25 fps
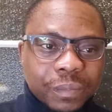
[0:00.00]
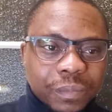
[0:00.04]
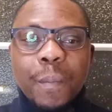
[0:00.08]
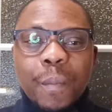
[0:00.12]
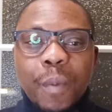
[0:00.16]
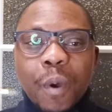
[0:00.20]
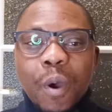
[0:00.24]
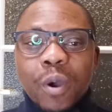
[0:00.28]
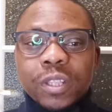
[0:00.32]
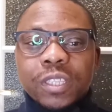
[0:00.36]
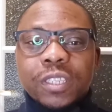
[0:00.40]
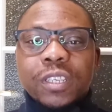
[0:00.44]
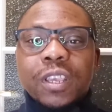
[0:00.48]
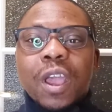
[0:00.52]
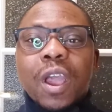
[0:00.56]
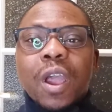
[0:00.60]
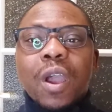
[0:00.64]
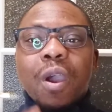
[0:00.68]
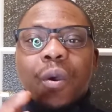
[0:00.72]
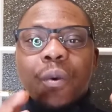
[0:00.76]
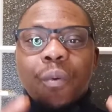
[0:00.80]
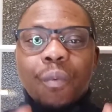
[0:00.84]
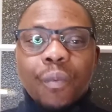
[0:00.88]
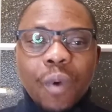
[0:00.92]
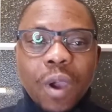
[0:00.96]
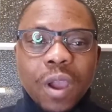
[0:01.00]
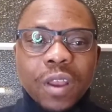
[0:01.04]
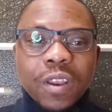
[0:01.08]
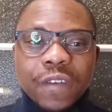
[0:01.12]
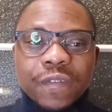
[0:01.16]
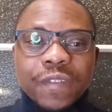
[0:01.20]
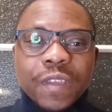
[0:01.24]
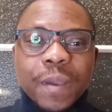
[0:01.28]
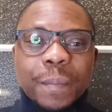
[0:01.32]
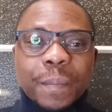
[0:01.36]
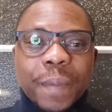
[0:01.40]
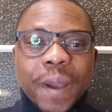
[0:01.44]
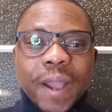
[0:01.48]
But one
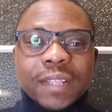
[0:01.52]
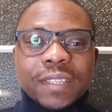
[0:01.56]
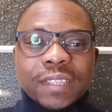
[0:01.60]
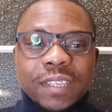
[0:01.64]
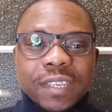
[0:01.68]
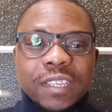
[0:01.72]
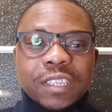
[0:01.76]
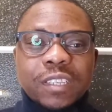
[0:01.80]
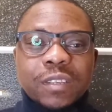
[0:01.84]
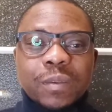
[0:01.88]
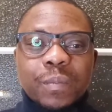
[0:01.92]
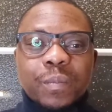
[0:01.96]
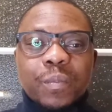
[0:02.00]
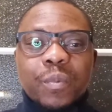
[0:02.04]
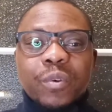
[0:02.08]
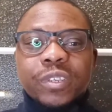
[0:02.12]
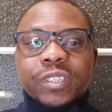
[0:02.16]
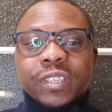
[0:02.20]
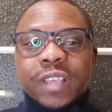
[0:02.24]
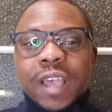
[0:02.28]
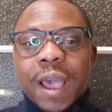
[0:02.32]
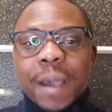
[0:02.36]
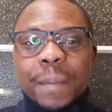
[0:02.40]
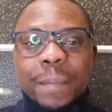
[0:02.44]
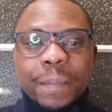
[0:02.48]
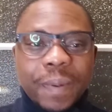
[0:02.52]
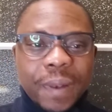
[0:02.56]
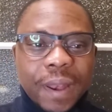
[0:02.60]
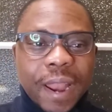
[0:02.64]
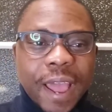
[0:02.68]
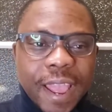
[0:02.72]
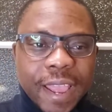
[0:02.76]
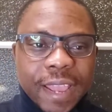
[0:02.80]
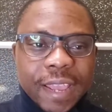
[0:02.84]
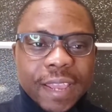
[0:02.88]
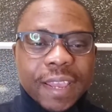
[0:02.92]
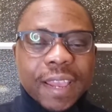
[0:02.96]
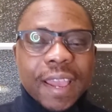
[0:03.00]
of the parties must
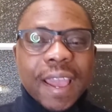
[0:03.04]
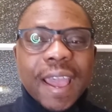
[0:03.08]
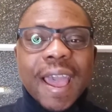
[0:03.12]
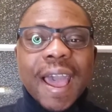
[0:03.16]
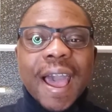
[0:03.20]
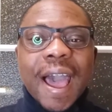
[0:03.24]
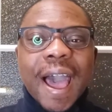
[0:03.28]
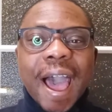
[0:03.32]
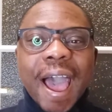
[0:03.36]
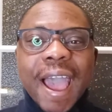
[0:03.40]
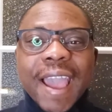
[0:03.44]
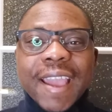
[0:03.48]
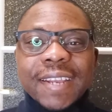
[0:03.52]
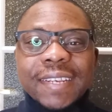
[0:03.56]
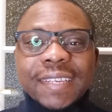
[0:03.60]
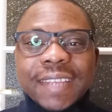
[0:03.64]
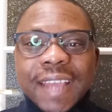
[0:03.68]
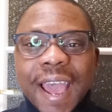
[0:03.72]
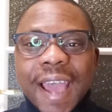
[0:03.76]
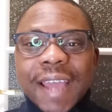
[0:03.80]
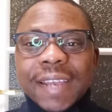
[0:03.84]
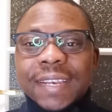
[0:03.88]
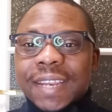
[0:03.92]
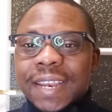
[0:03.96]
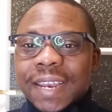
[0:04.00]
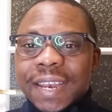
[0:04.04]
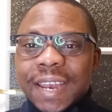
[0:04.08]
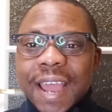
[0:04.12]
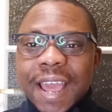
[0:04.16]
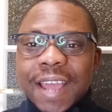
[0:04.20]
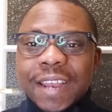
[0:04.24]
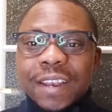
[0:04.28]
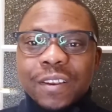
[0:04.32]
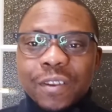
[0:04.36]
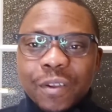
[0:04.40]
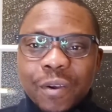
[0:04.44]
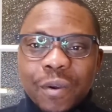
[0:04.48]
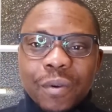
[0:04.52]
apply, either the
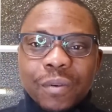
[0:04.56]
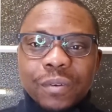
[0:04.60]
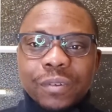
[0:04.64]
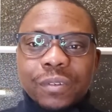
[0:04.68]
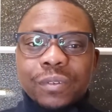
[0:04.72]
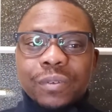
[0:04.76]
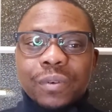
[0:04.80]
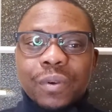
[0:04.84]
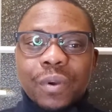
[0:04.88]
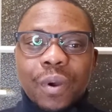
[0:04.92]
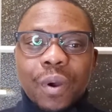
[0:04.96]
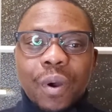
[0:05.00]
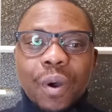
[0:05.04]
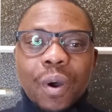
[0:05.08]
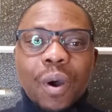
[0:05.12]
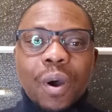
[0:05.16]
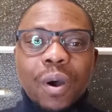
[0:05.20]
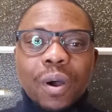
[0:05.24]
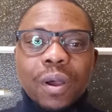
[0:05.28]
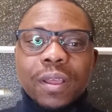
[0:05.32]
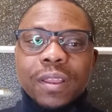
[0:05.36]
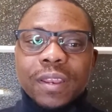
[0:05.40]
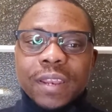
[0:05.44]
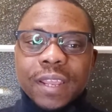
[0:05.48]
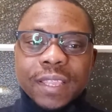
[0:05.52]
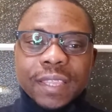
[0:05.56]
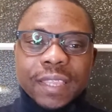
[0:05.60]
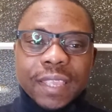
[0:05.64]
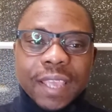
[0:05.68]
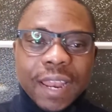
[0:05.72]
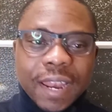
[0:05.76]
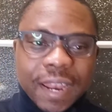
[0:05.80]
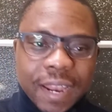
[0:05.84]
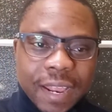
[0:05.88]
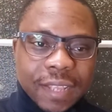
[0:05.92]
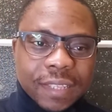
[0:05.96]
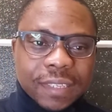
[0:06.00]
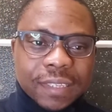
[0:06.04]
landlord or the
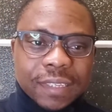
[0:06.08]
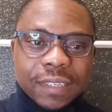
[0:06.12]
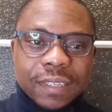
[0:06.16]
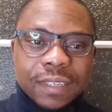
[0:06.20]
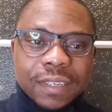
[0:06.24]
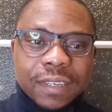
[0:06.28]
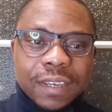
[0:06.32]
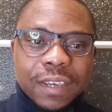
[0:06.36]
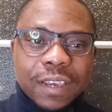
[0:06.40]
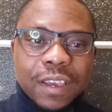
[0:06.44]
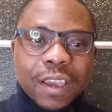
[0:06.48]
tenant.